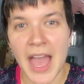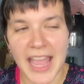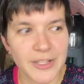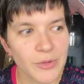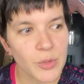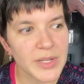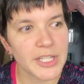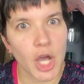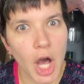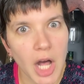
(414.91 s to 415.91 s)
I don't know what
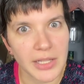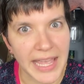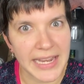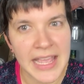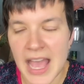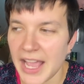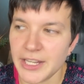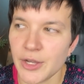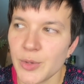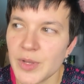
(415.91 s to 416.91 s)
to call it. I
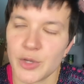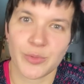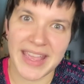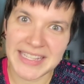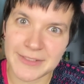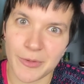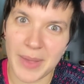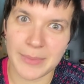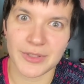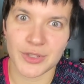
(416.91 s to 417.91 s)
know Grace from
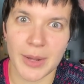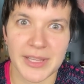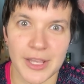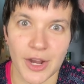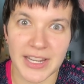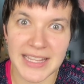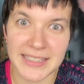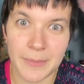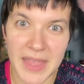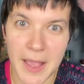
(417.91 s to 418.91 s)
Babel's Traveling Yarn has
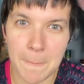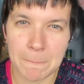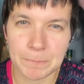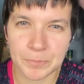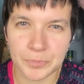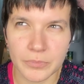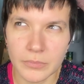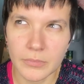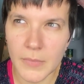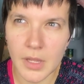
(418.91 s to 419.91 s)
something
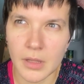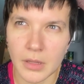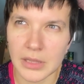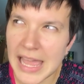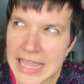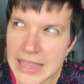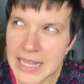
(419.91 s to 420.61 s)
like